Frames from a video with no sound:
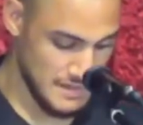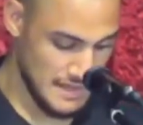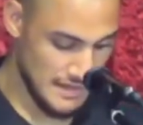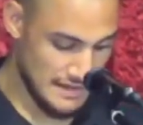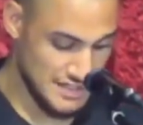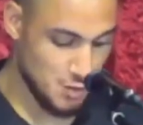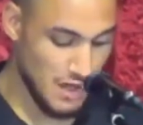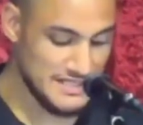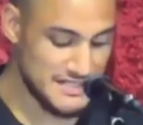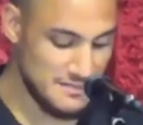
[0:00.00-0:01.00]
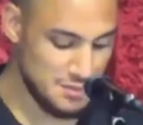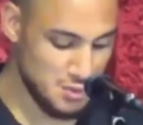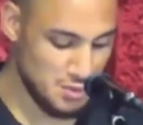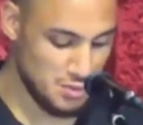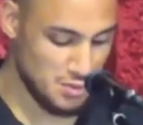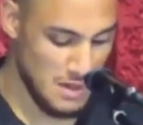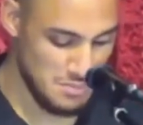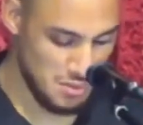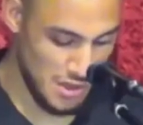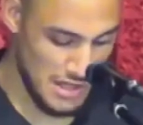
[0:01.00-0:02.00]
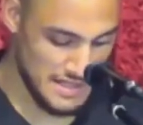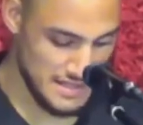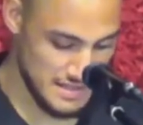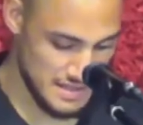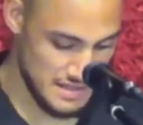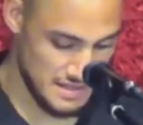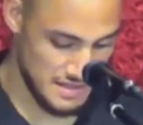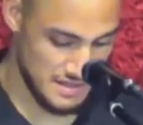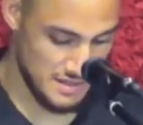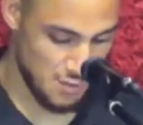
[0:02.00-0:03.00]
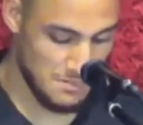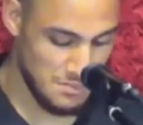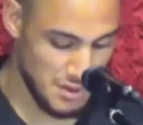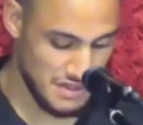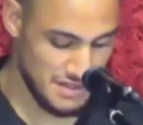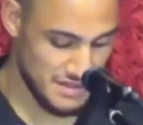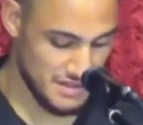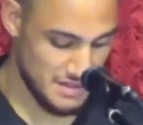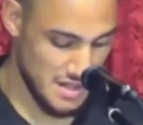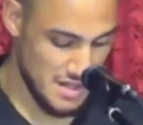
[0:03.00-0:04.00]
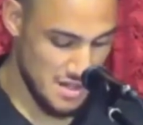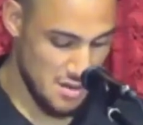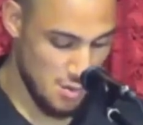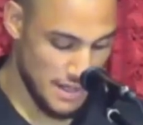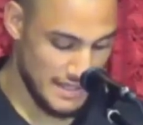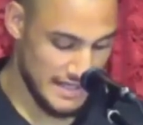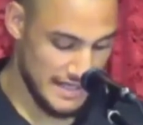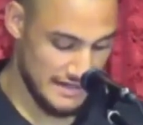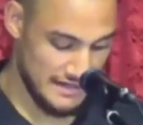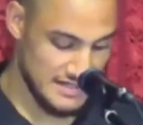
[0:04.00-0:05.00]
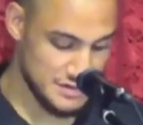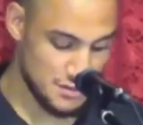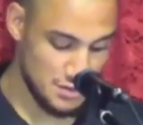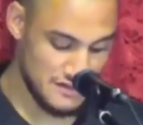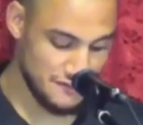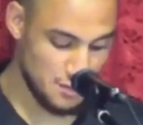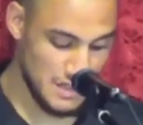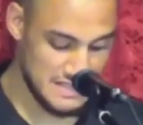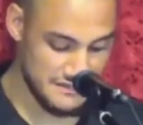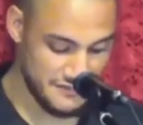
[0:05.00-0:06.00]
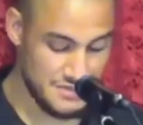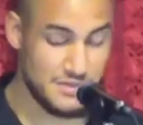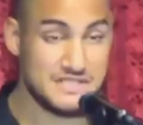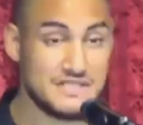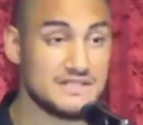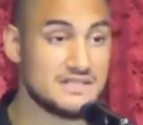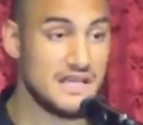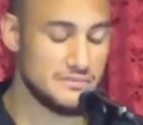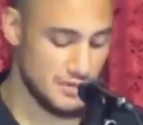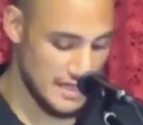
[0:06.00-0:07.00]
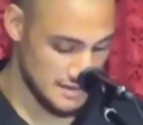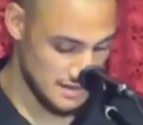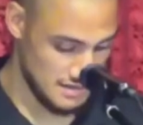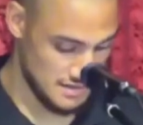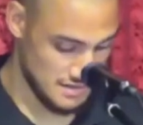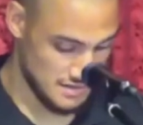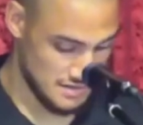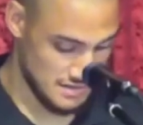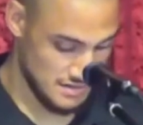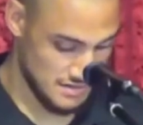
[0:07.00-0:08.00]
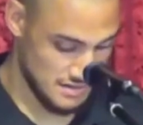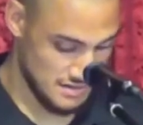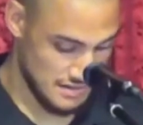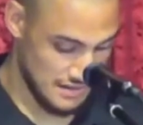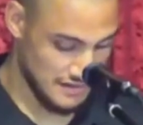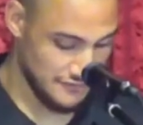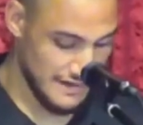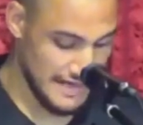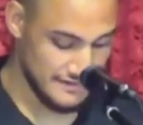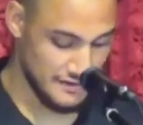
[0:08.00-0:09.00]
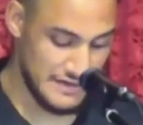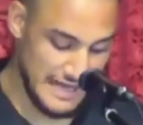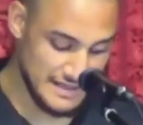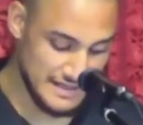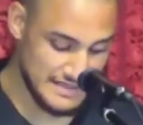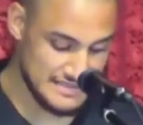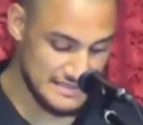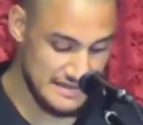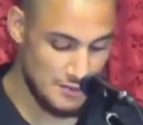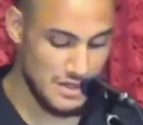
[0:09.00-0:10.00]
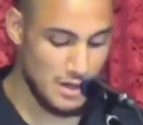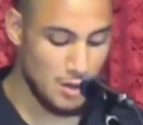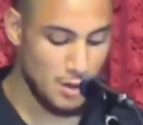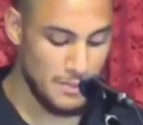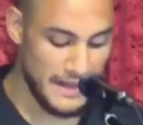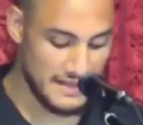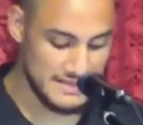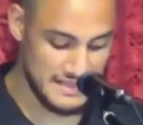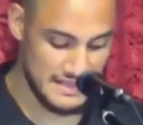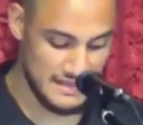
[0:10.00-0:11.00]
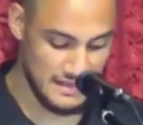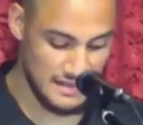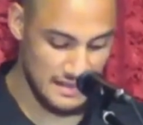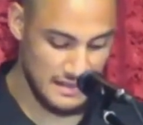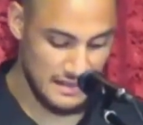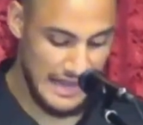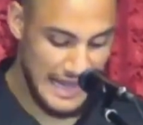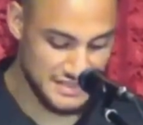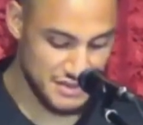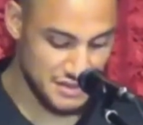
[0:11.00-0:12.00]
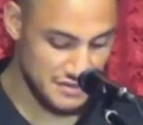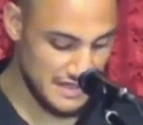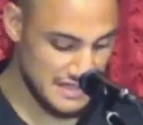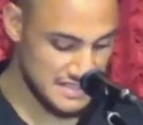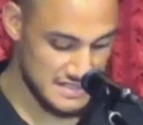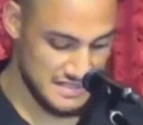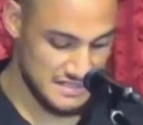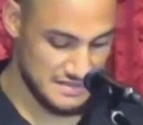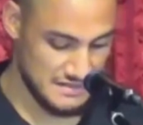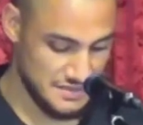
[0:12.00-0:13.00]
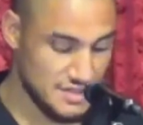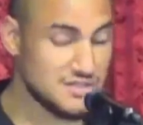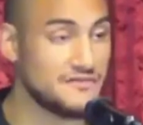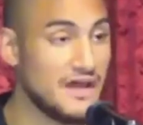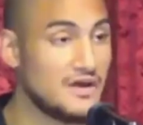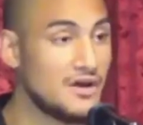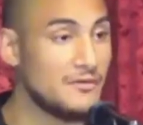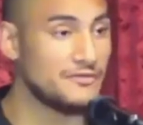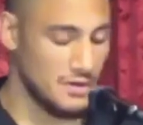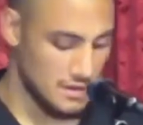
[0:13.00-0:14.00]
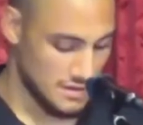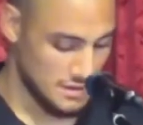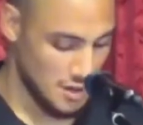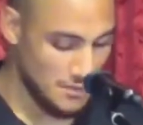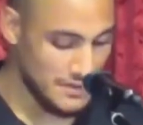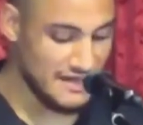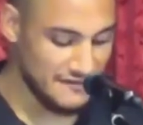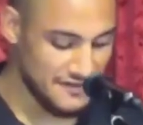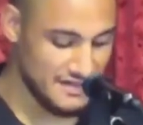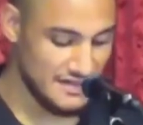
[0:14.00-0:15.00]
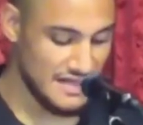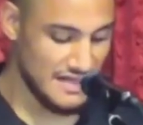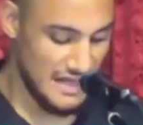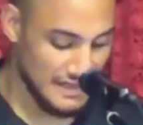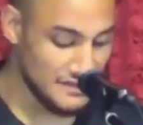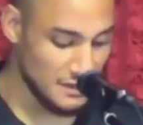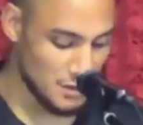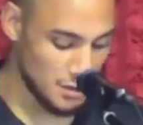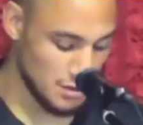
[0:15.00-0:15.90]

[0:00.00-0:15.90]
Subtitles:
There's one temple, one bride, one body, one head. And these are all different ways of expressing the same reality. And the reality is that we are all bound together as new creations because of our common covenant in the Lord.